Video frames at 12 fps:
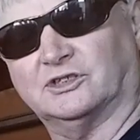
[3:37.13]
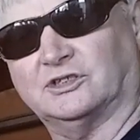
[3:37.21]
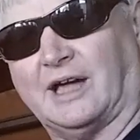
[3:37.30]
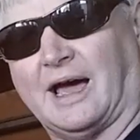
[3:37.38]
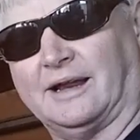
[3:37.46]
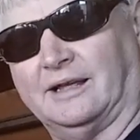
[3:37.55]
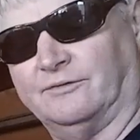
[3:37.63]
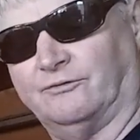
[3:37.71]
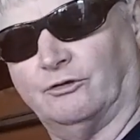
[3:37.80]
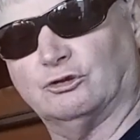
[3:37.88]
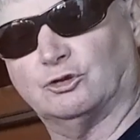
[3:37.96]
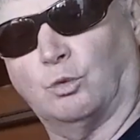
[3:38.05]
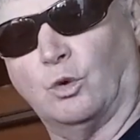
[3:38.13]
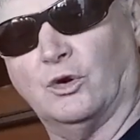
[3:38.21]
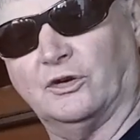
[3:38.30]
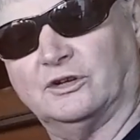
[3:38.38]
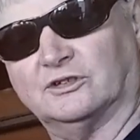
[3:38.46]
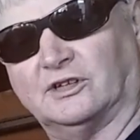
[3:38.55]
start at first
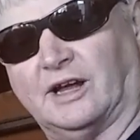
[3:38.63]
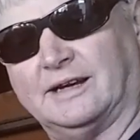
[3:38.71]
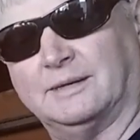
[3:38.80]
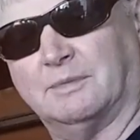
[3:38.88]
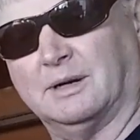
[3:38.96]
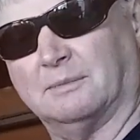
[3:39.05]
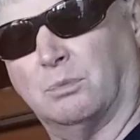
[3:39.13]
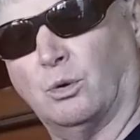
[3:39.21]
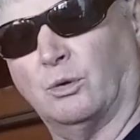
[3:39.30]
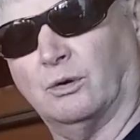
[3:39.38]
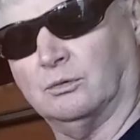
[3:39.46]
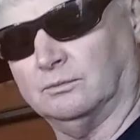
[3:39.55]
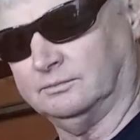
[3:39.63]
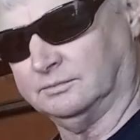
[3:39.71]
wort. It's an 80-minute boil.